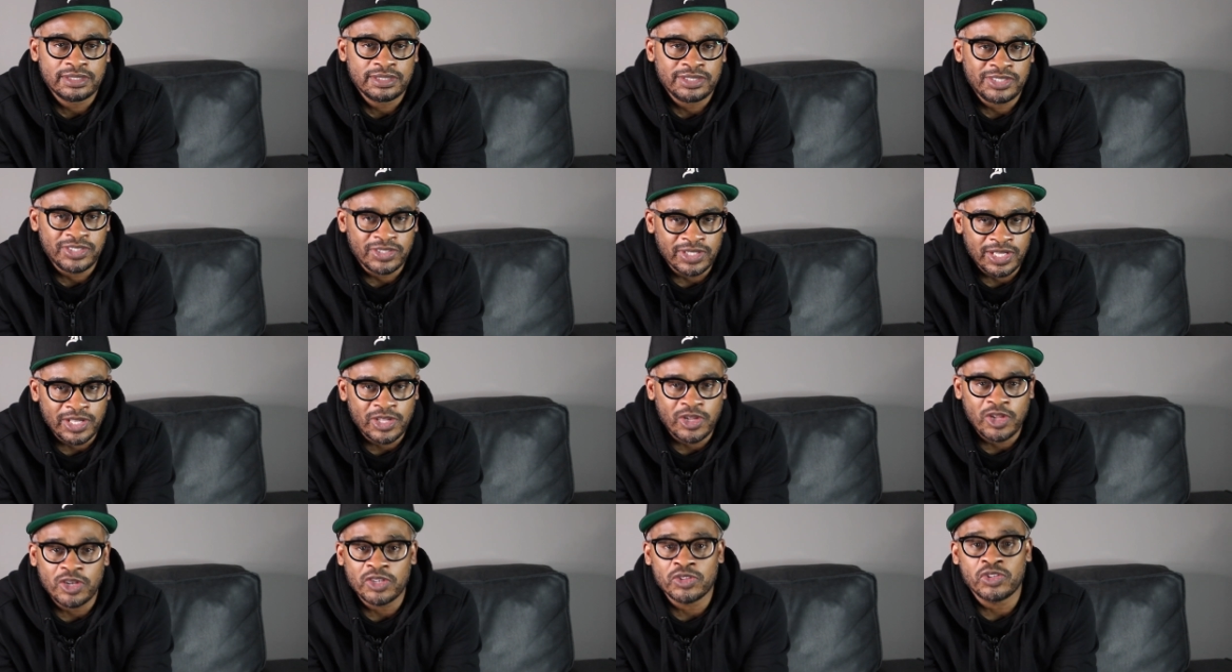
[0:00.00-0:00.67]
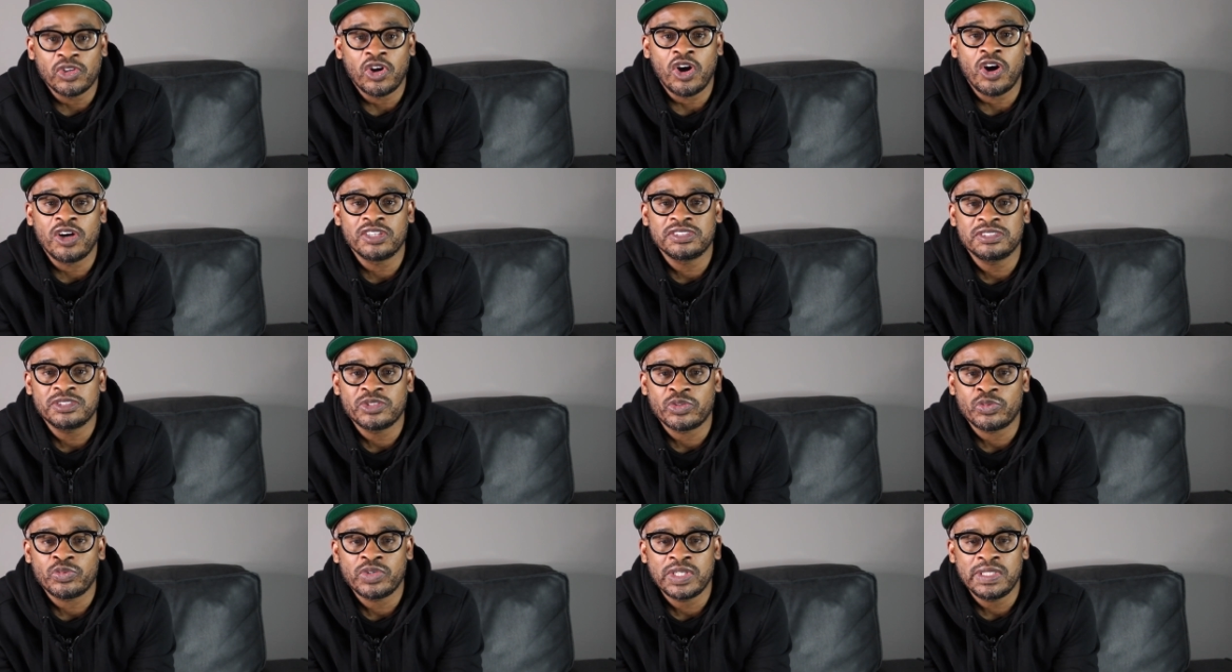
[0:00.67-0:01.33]
you know, I call it the
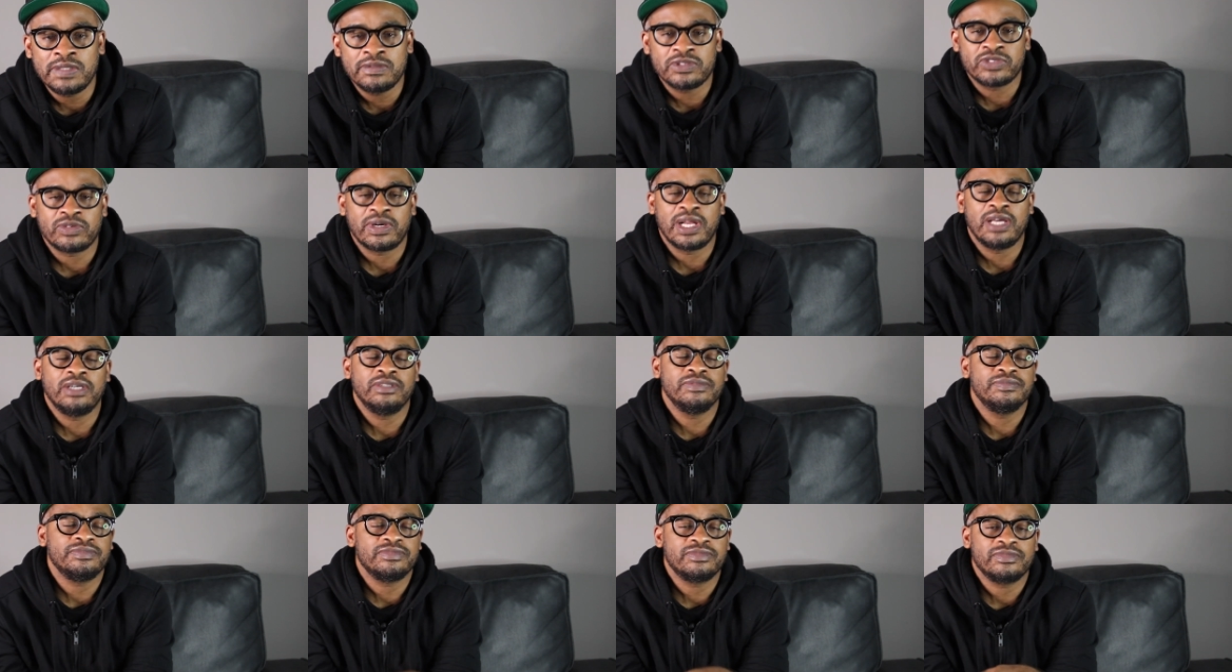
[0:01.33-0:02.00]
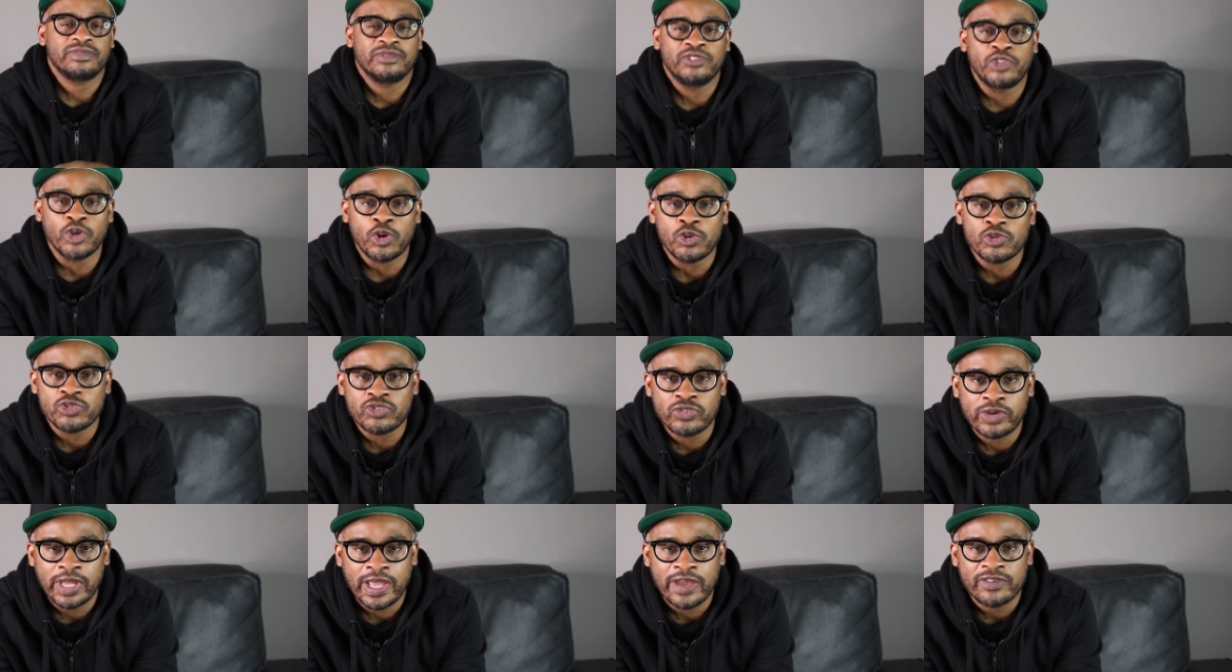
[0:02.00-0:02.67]
Austin Reeves route.
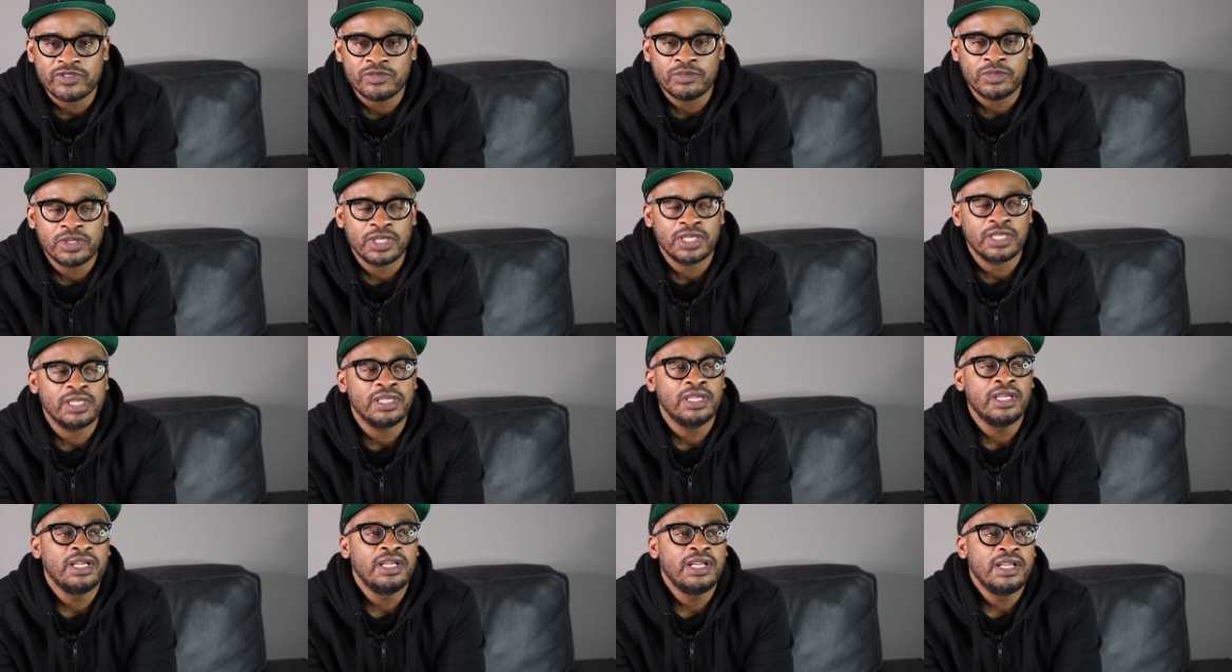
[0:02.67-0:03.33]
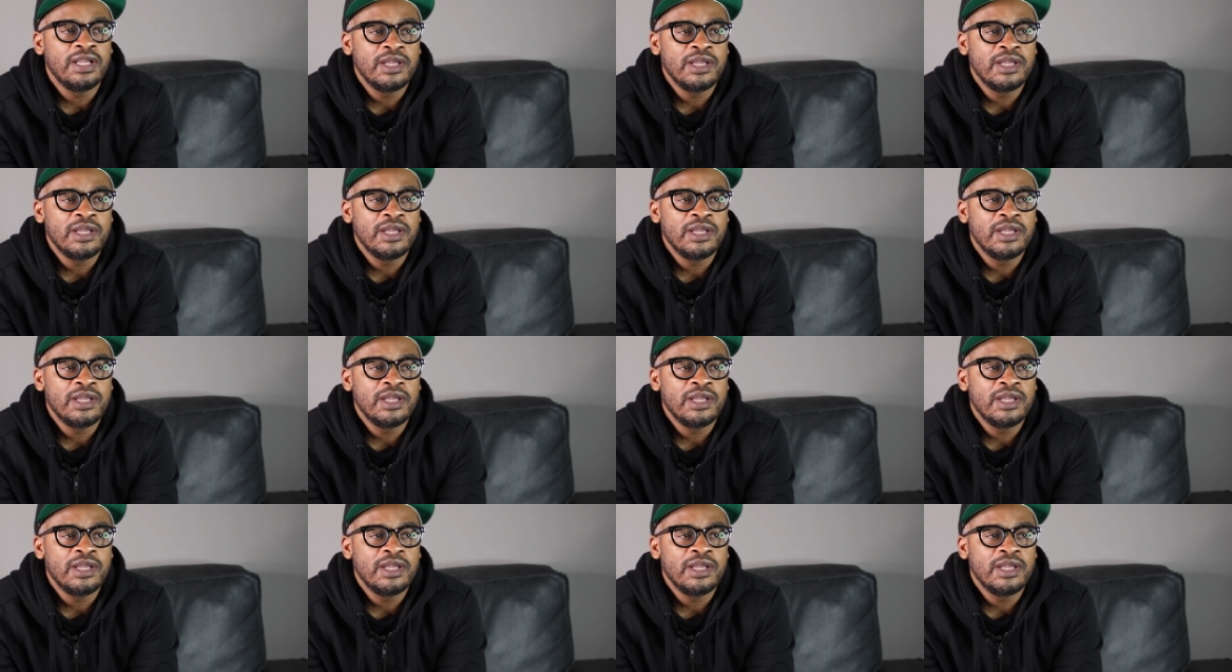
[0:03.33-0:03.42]
Don't draft me.